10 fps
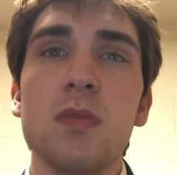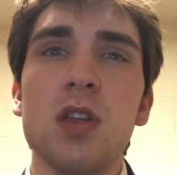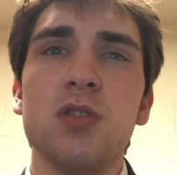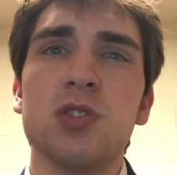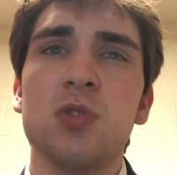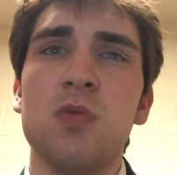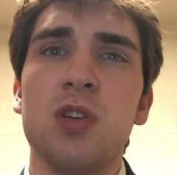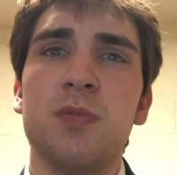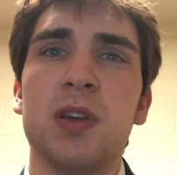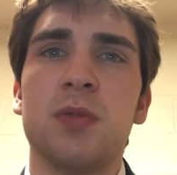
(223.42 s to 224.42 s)
So you want
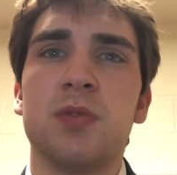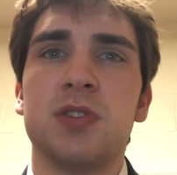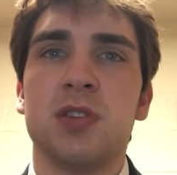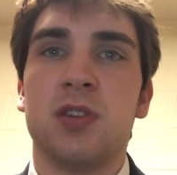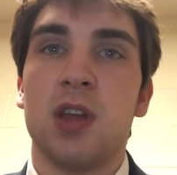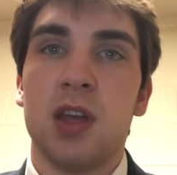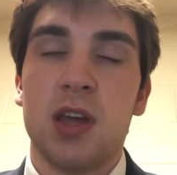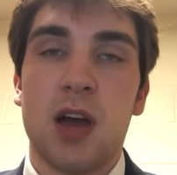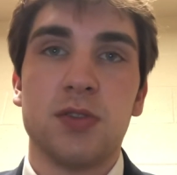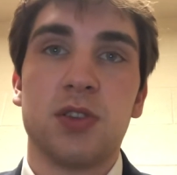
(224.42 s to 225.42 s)
to be able to
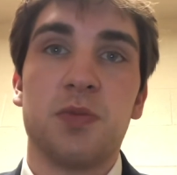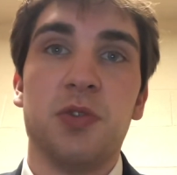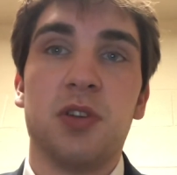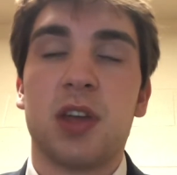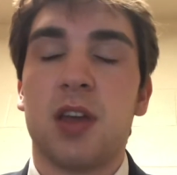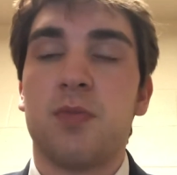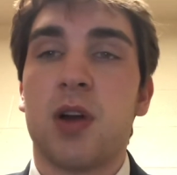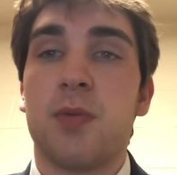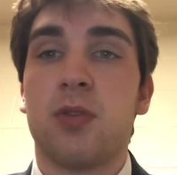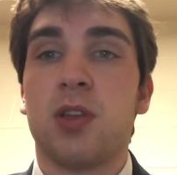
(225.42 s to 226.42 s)
obviously communicate
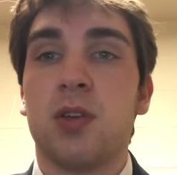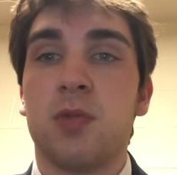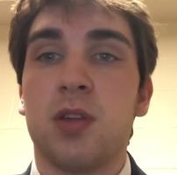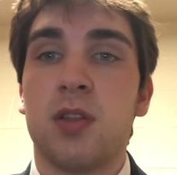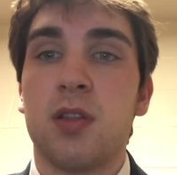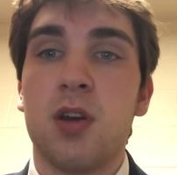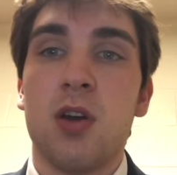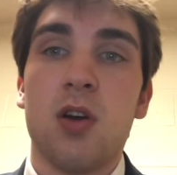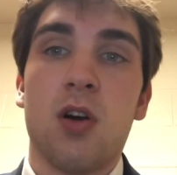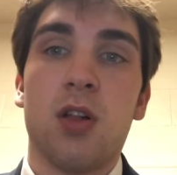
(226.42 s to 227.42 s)
properly with
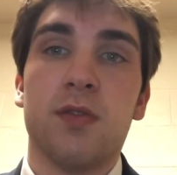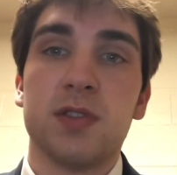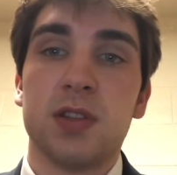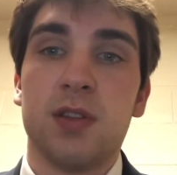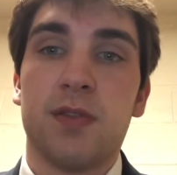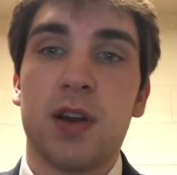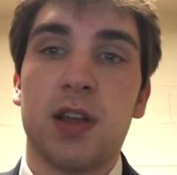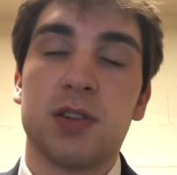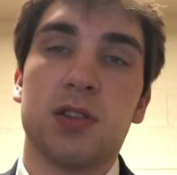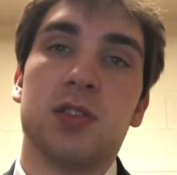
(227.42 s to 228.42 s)
all of us in the
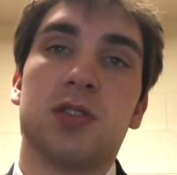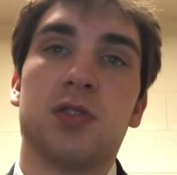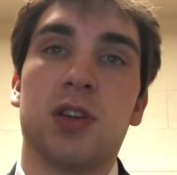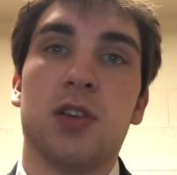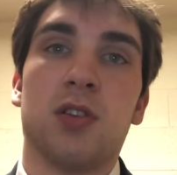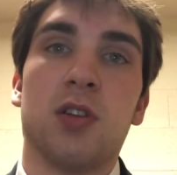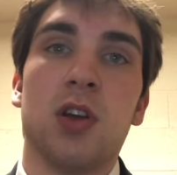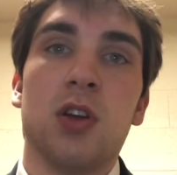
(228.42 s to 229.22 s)
financial industry here.